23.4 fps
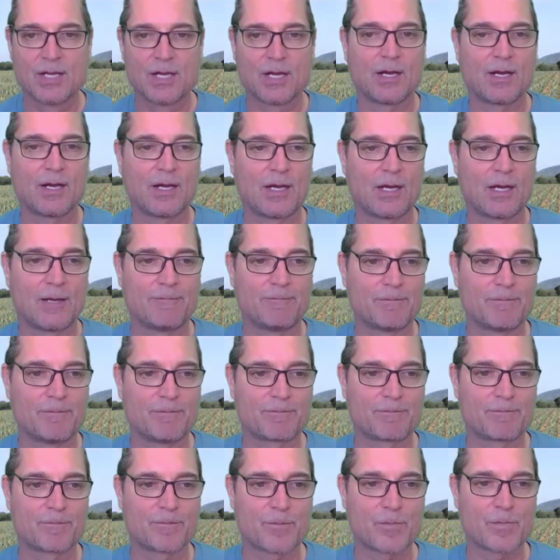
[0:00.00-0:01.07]
A
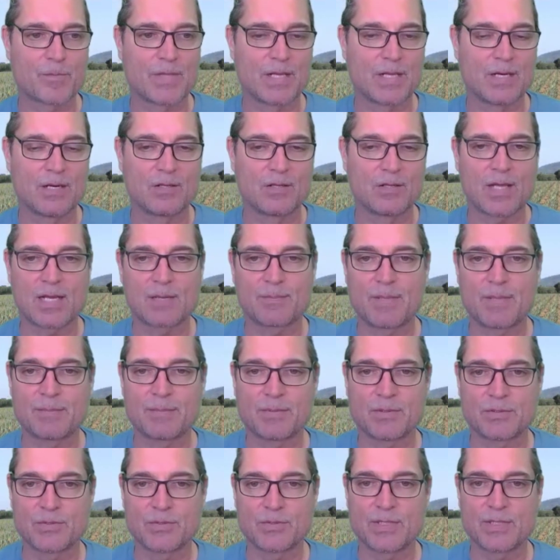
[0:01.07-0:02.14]
lot of people
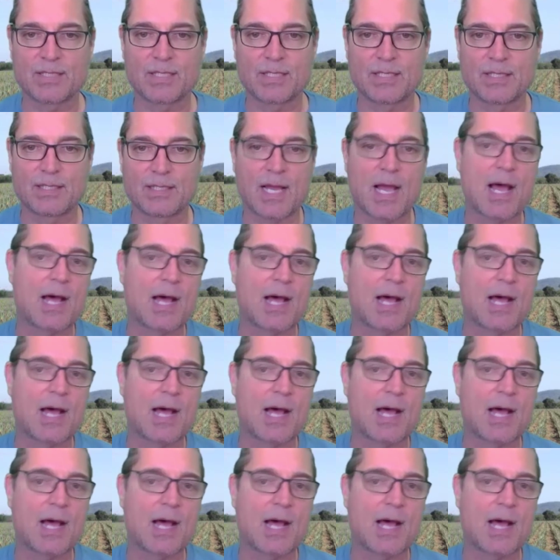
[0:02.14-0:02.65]
are drinking